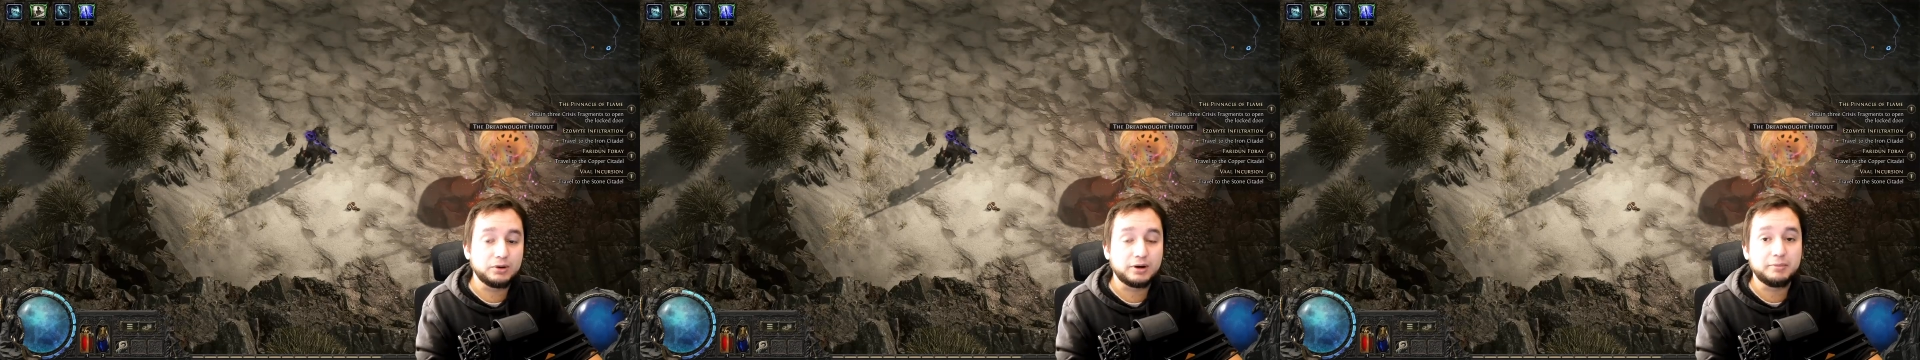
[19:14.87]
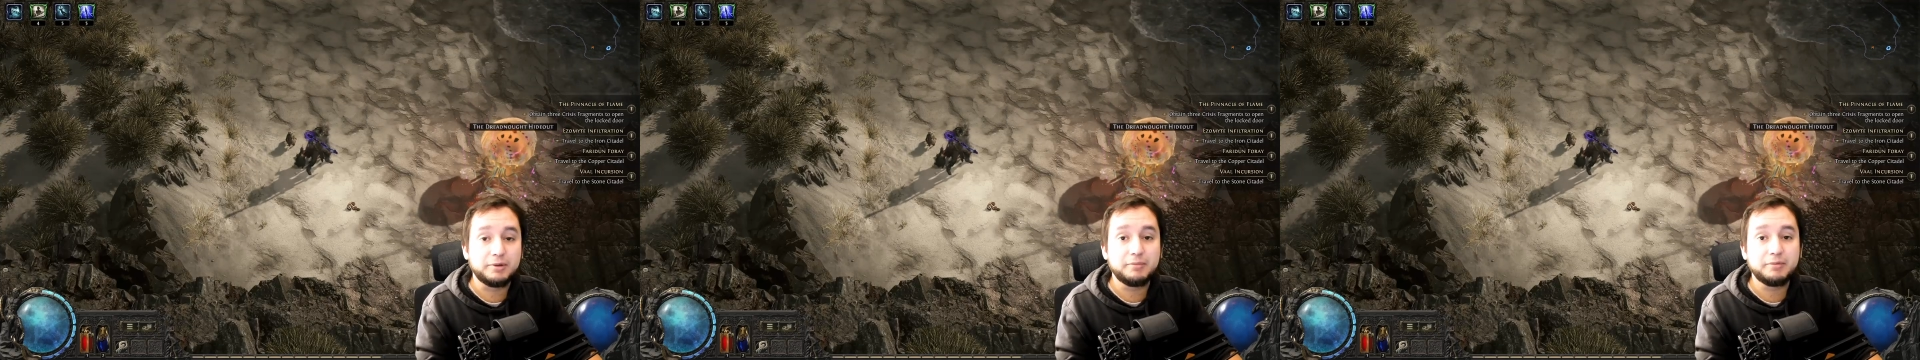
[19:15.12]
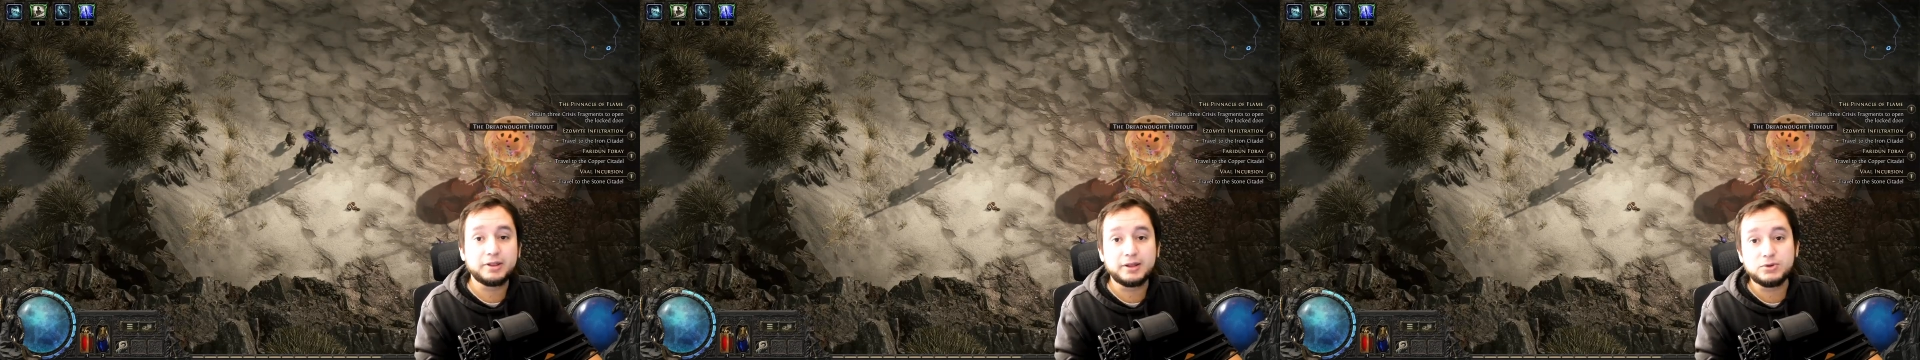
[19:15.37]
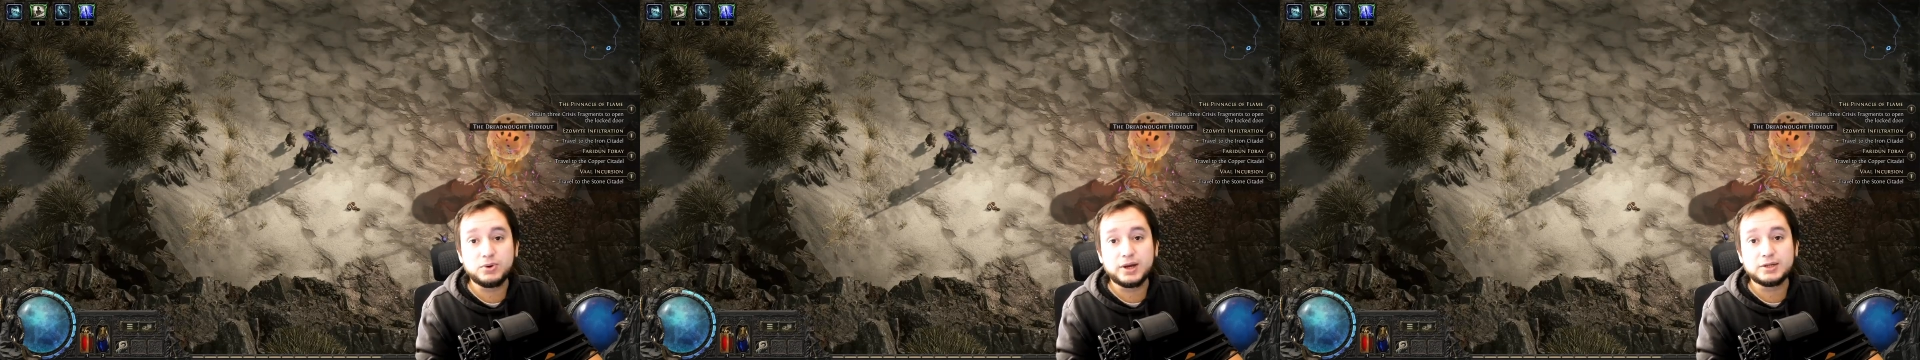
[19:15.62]
remember that
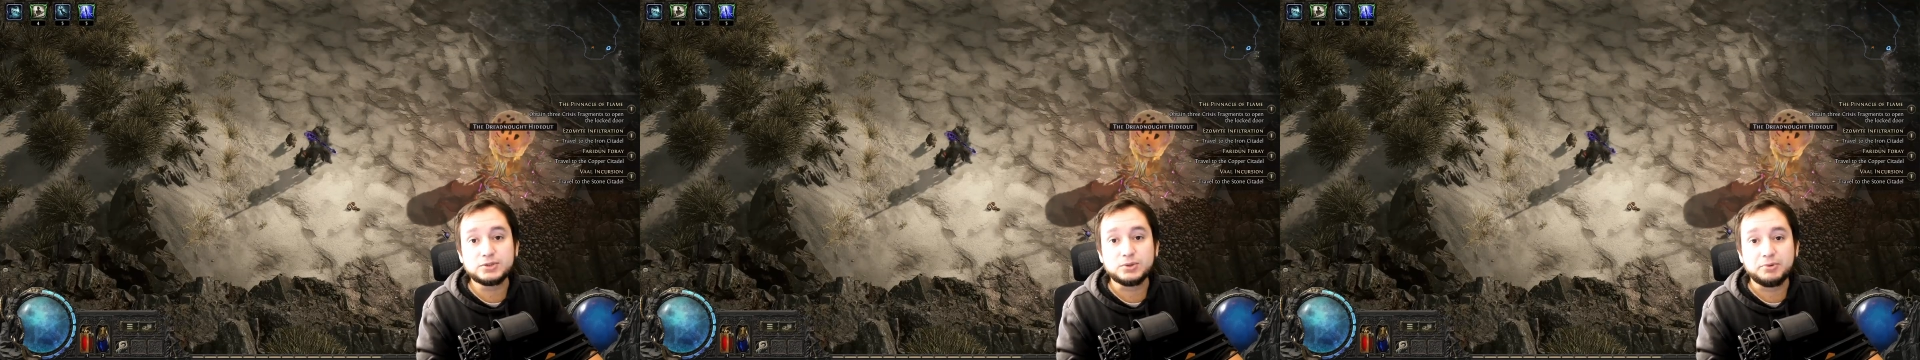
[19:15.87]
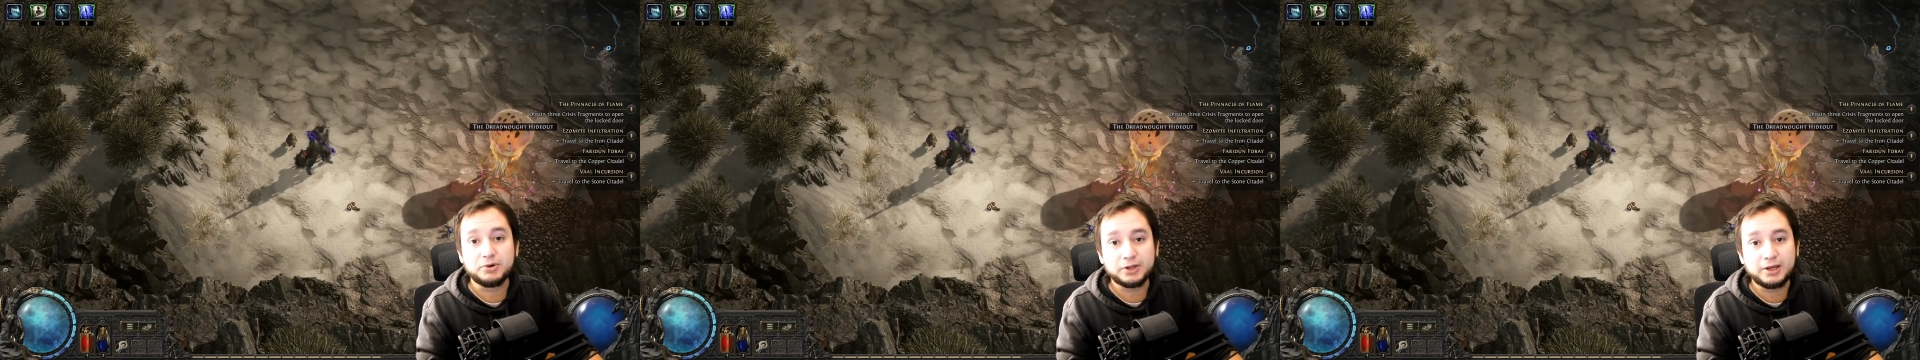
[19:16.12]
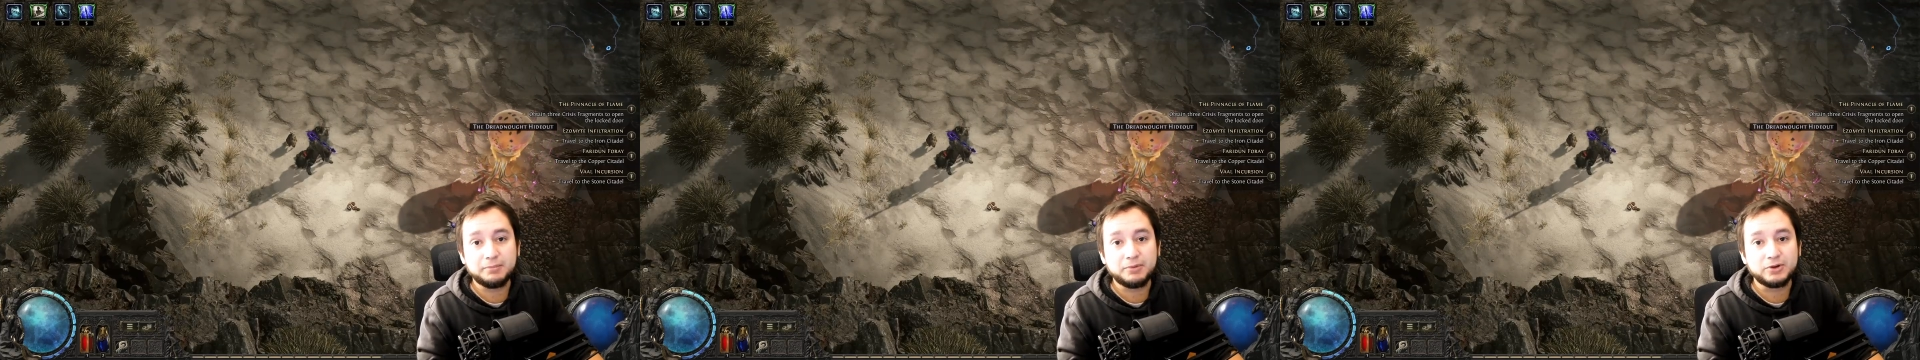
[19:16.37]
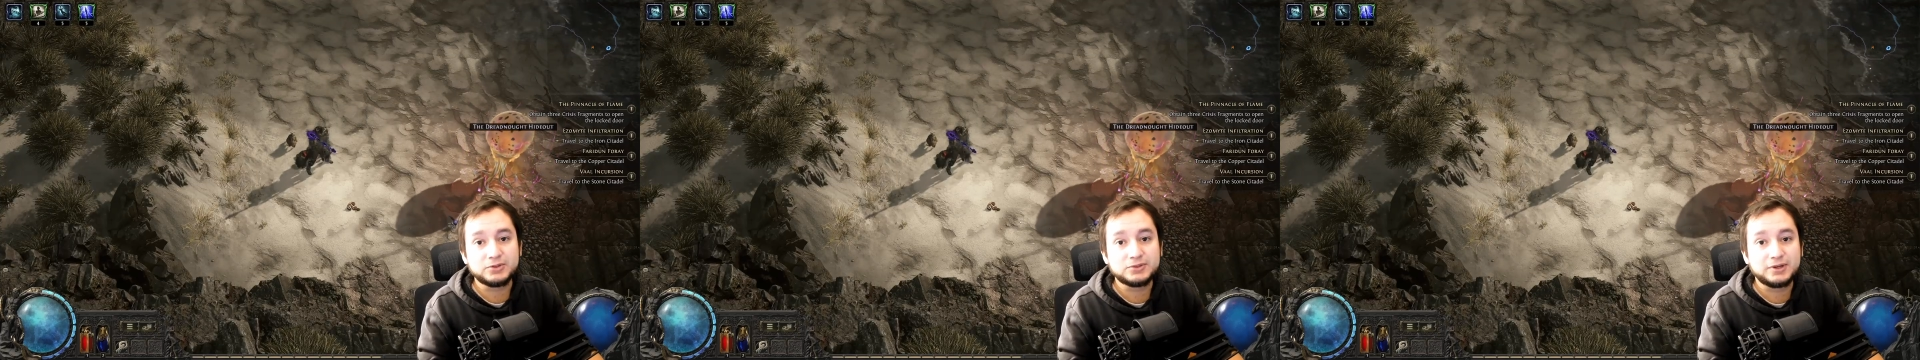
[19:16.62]
you can support him
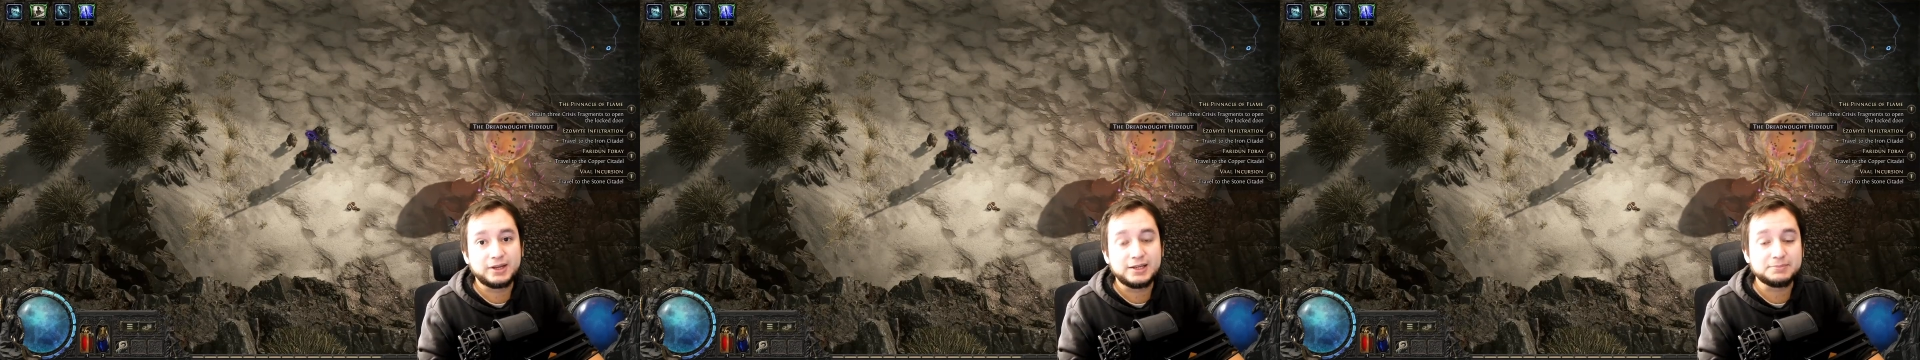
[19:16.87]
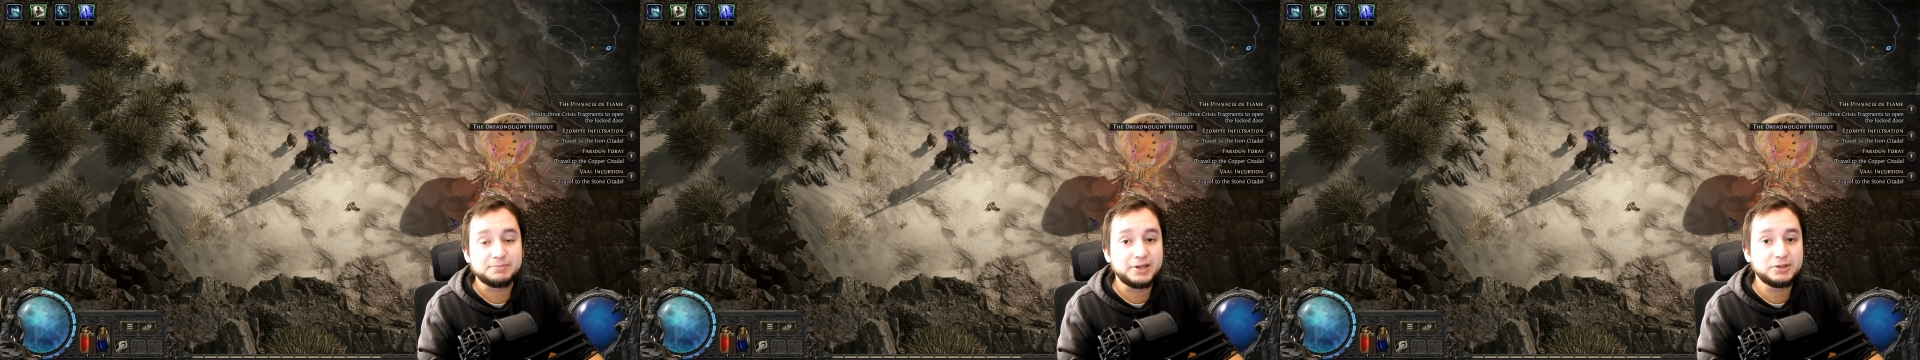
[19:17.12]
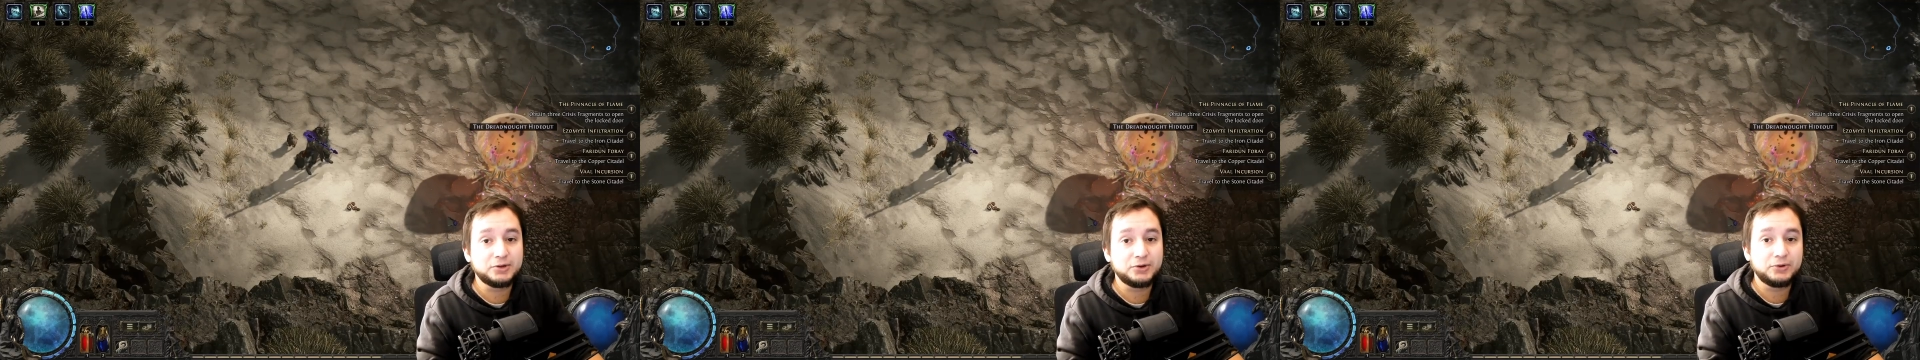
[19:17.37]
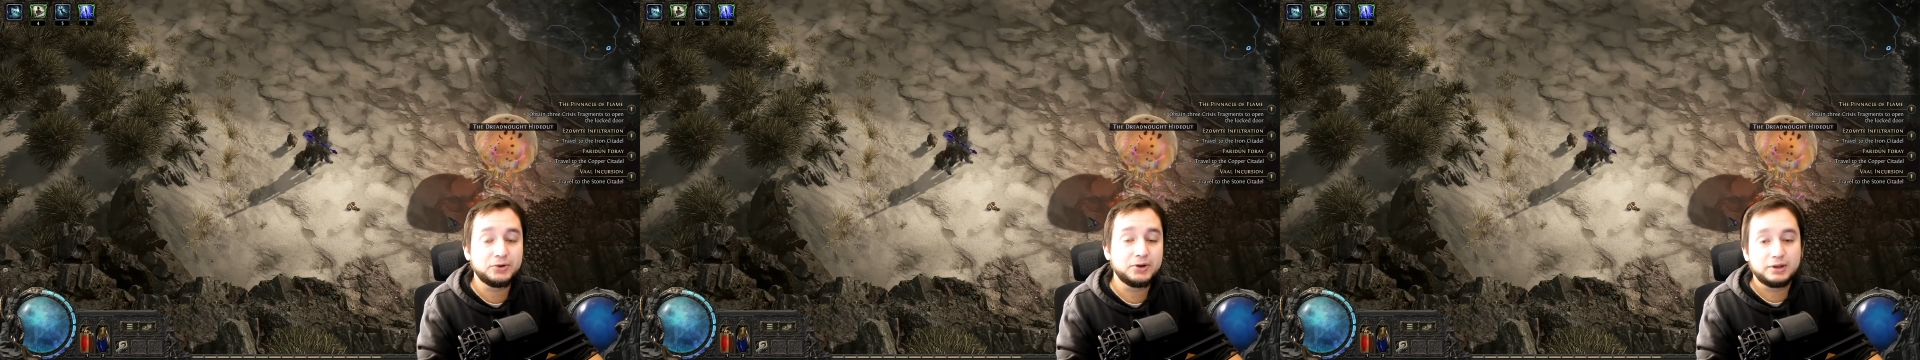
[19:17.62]
on his Patreon